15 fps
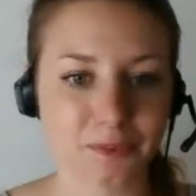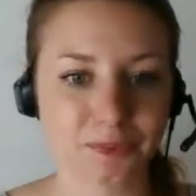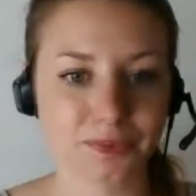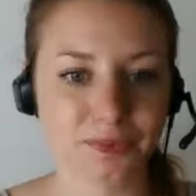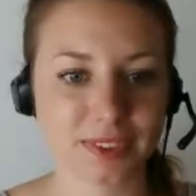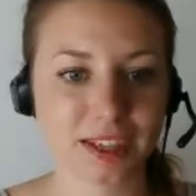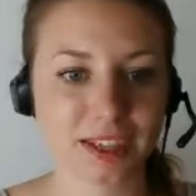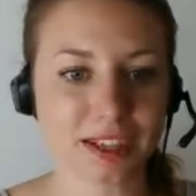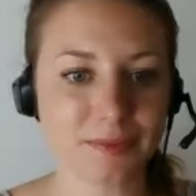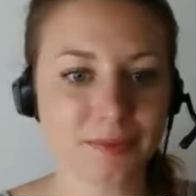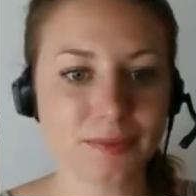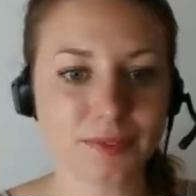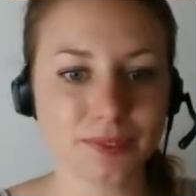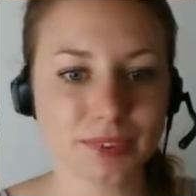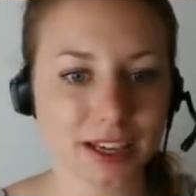Okay,
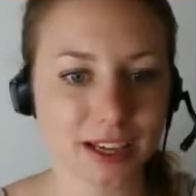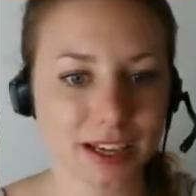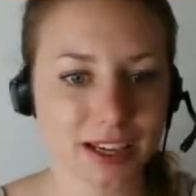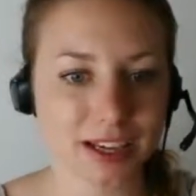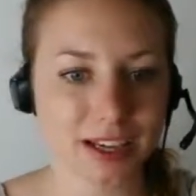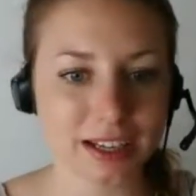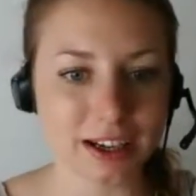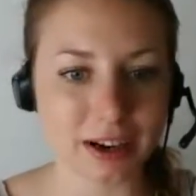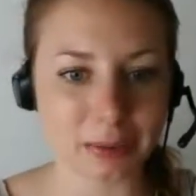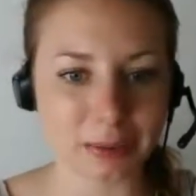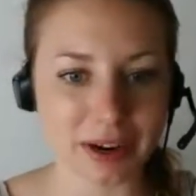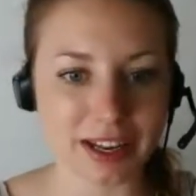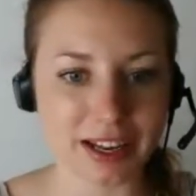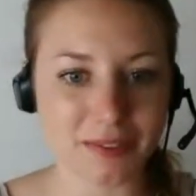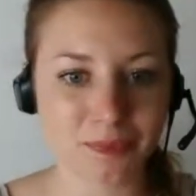good.
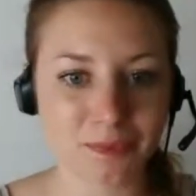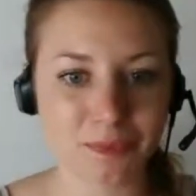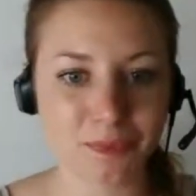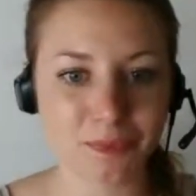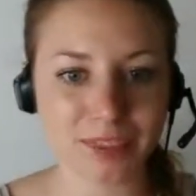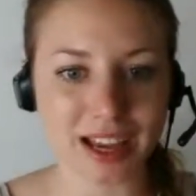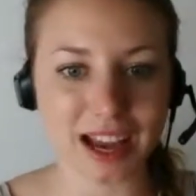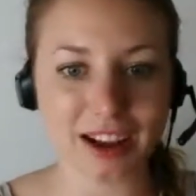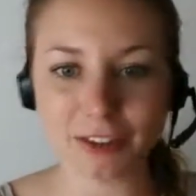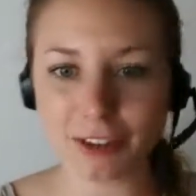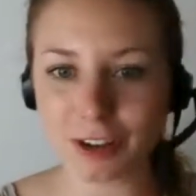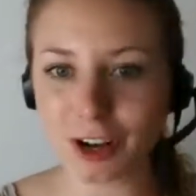Now I'm ready.